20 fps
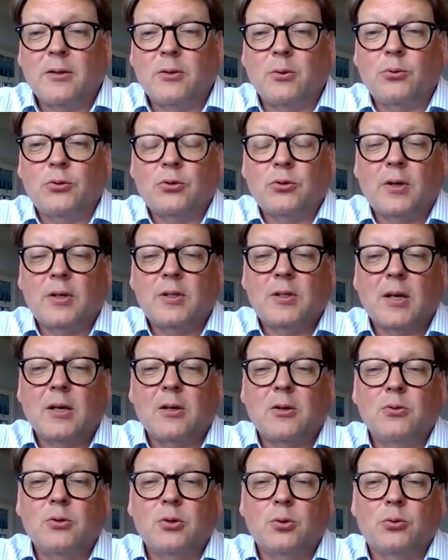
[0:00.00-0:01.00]
granddaughter, I
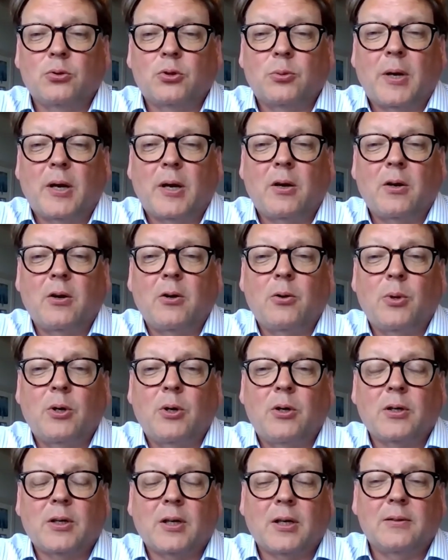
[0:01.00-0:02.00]
think, who talked about her
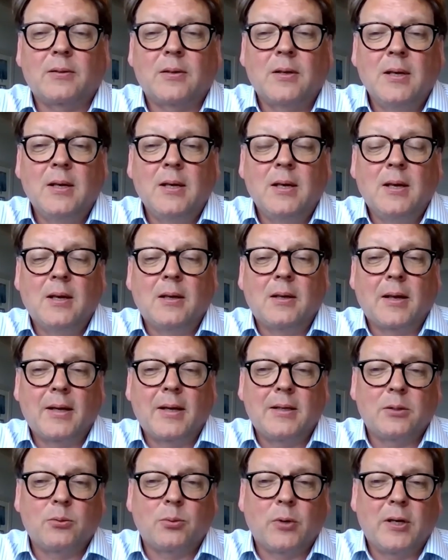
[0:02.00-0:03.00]
work, and
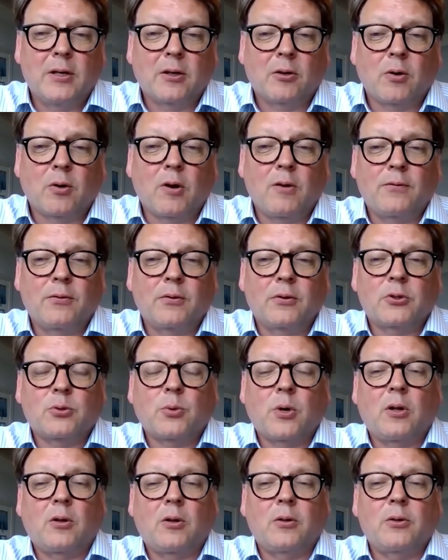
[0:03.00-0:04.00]
Lady Edwina Grosvenor
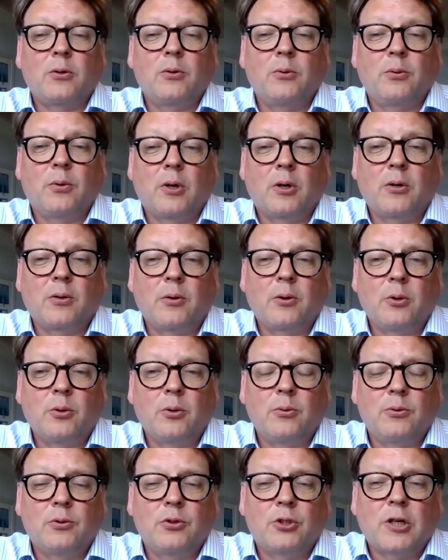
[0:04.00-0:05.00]
as well,
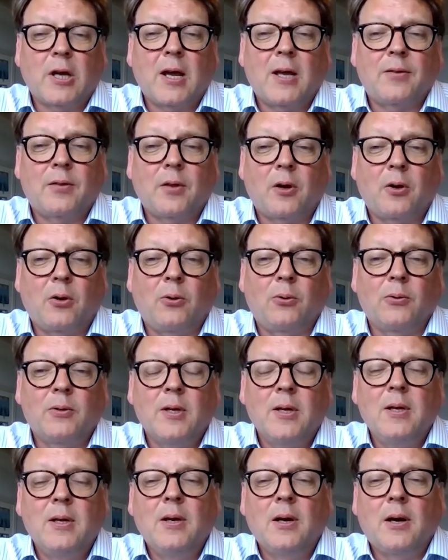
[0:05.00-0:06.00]
who chaired the
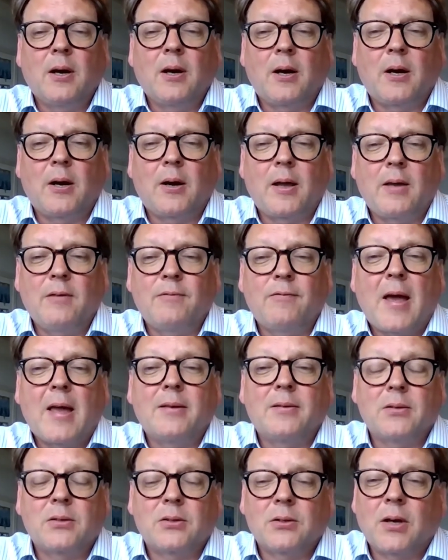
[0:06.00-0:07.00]
whole
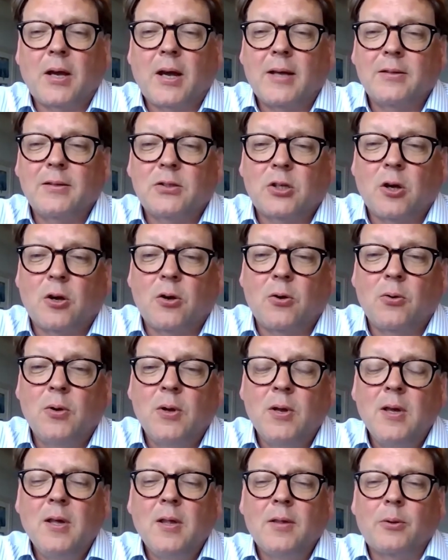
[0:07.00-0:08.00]
event. And so
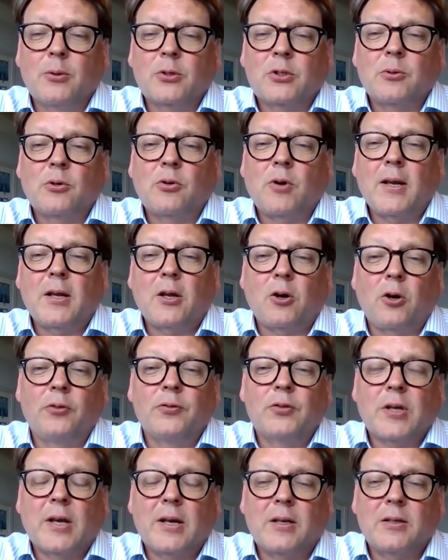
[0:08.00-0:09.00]
there was some great
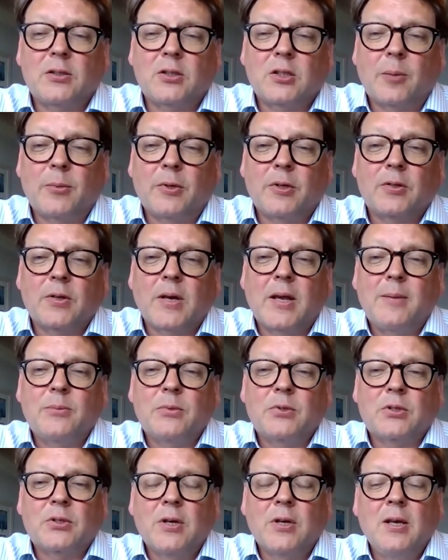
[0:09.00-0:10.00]
content, and some of the
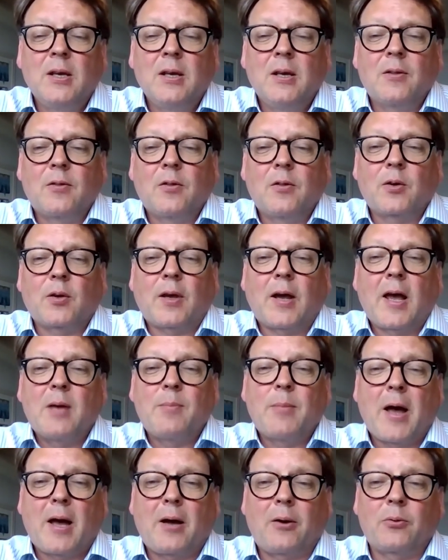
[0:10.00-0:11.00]
things that
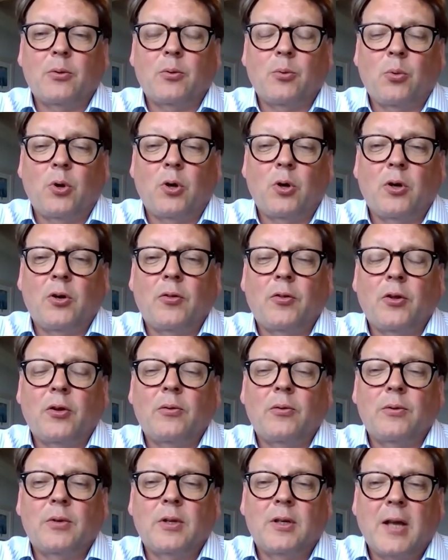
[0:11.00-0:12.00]
came out were
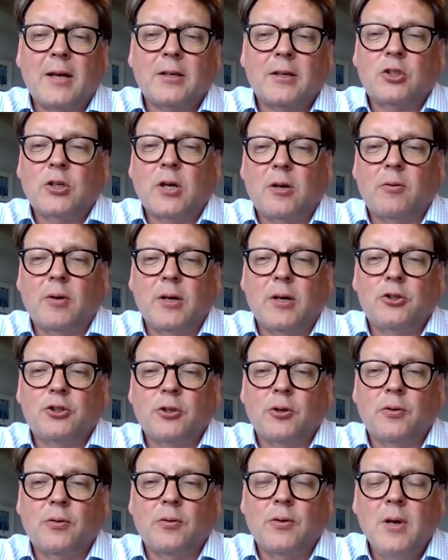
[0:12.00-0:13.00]
that the next
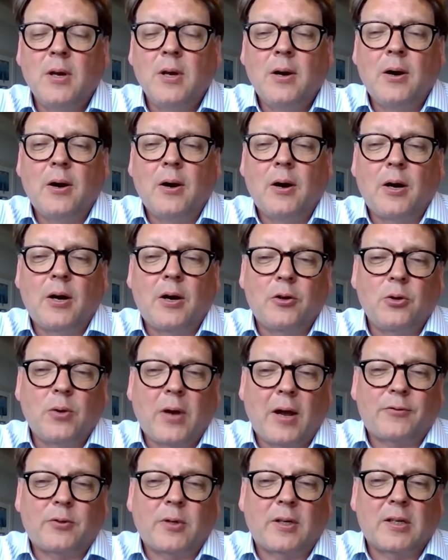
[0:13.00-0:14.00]
generation,
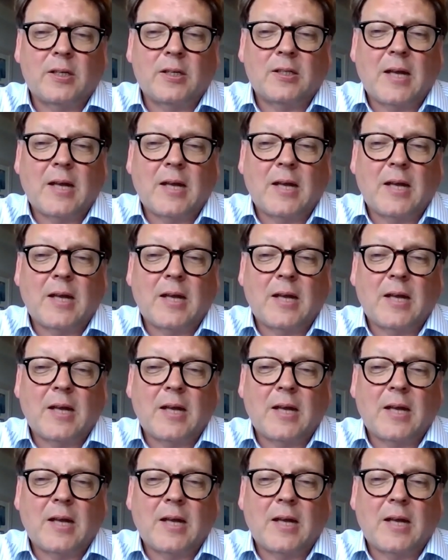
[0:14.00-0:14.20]
you have to